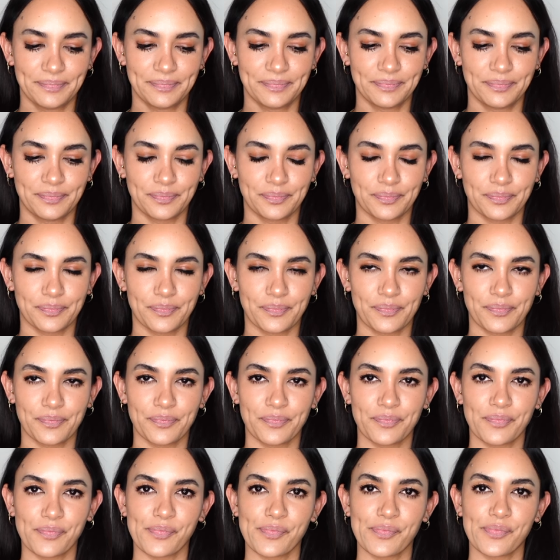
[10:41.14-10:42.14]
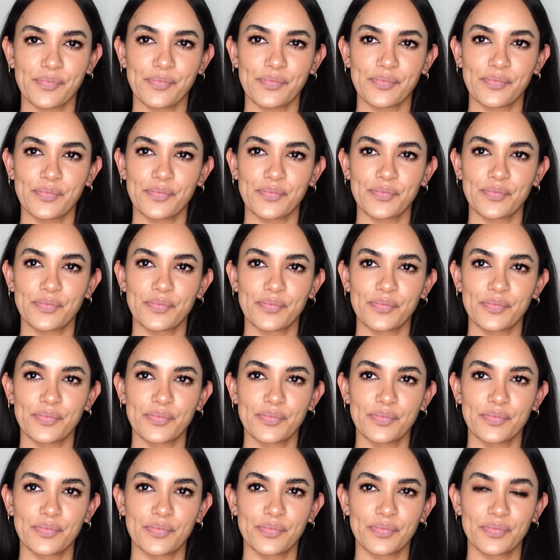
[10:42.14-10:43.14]

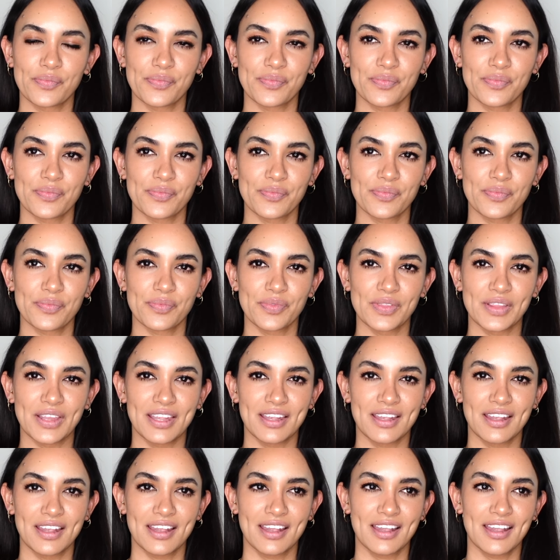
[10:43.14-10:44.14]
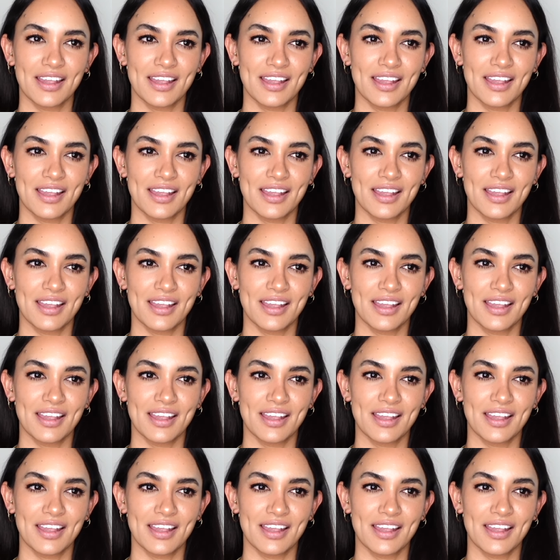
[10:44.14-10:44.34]
(no one is talking)